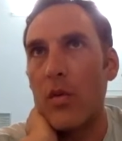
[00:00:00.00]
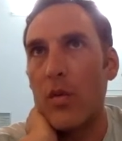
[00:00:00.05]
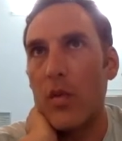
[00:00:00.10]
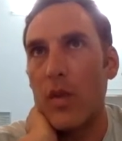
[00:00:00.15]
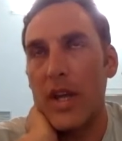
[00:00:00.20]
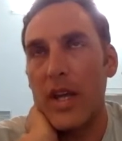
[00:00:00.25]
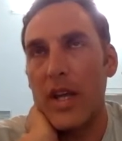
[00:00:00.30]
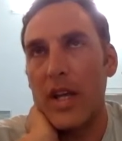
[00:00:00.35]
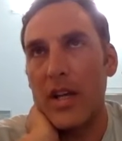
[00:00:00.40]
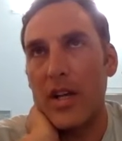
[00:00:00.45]

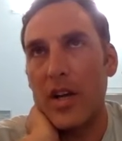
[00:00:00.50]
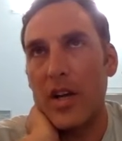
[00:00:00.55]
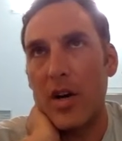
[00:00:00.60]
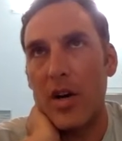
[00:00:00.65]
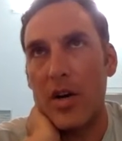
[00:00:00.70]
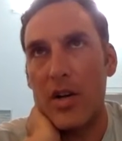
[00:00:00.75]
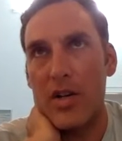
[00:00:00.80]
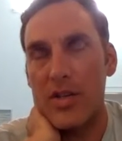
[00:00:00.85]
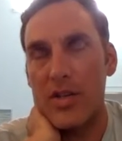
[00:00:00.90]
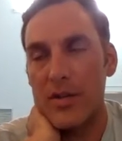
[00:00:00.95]
we
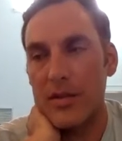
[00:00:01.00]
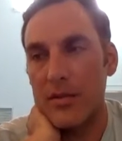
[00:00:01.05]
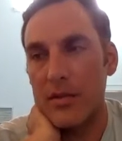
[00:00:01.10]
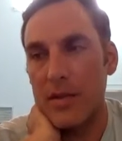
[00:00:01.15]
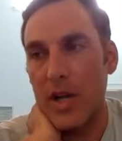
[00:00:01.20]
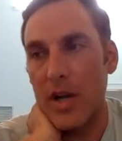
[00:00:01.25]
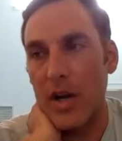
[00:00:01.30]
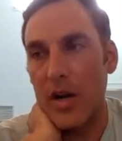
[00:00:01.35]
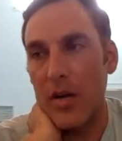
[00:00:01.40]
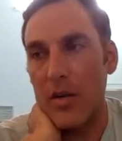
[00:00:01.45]
encourage,
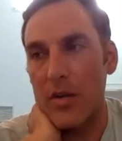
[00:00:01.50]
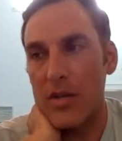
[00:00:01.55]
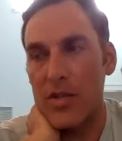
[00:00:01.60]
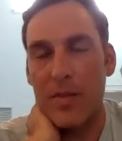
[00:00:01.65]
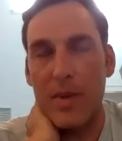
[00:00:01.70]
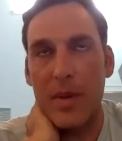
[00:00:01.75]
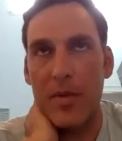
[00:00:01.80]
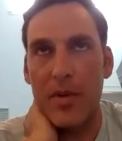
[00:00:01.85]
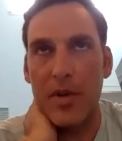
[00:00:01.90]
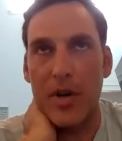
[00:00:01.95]

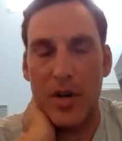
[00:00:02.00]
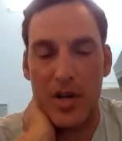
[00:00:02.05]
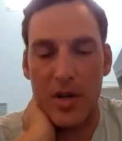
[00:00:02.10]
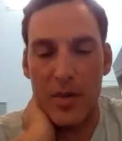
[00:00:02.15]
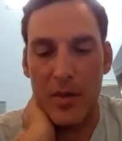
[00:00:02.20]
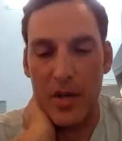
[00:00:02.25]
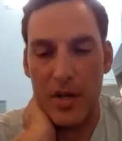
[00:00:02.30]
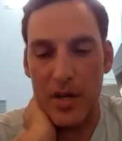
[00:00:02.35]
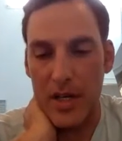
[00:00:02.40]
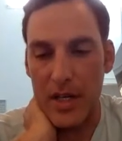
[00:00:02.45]
just people in our
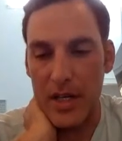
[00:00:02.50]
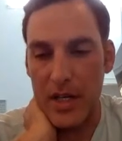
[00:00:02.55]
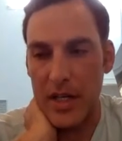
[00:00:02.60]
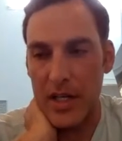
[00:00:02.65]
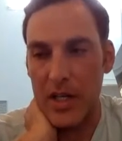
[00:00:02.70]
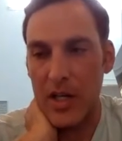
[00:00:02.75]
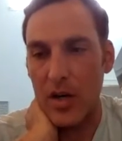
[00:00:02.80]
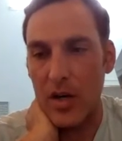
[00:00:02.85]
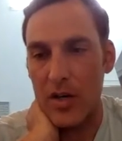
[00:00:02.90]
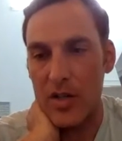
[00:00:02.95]
community
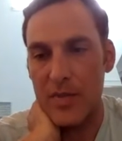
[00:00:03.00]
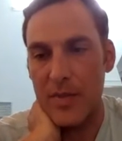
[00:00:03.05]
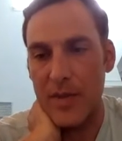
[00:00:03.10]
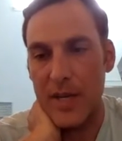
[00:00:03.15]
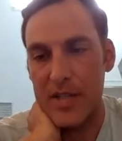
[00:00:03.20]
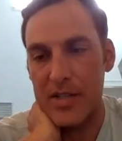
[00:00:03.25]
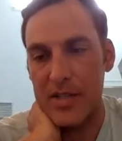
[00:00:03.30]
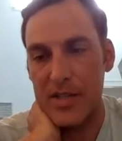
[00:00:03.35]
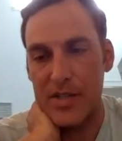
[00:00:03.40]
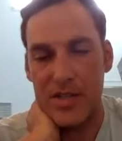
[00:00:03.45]
encourage
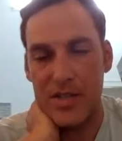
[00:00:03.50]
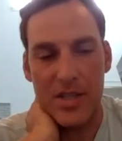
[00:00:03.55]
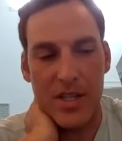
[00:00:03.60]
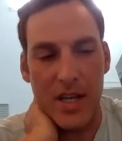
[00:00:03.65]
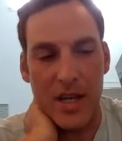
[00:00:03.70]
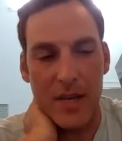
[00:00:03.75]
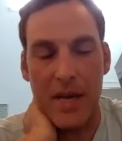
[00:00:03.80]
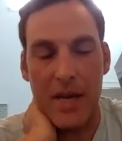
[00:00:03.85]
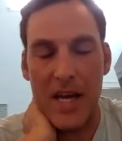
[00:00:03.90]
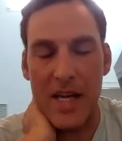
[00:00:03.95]
patients to
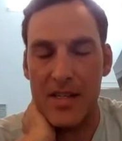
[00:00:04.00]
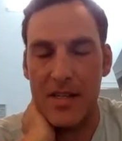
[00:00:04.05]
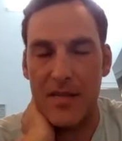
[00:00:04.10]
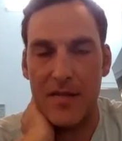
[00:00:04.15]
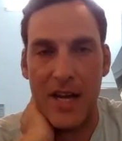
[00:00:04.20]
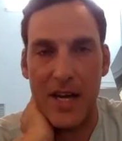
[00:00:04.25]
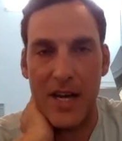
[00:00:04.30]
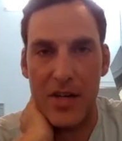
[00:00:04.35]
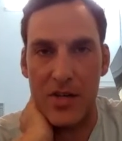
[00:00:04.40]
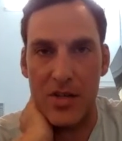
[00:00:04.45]
take
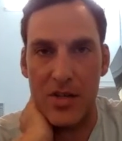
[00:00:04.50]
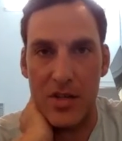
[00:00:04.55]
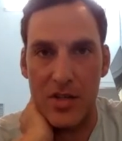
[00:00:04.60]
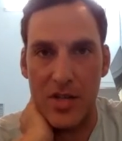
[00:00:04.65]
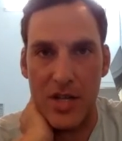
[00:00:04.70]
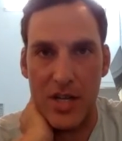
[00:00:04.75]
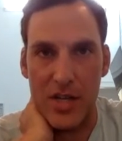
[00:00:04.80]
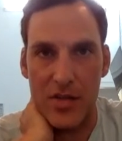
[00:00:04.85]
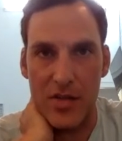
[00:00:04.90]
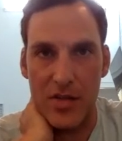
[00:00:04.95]
massive action to
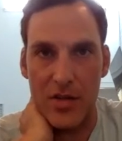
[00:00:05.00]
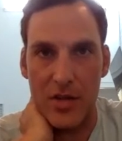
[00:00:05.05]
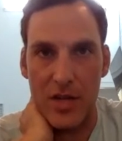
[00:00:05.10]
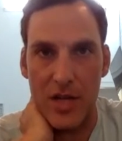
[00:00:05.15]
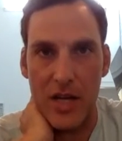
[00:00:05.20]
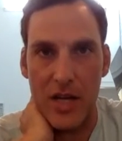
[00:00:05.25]
change their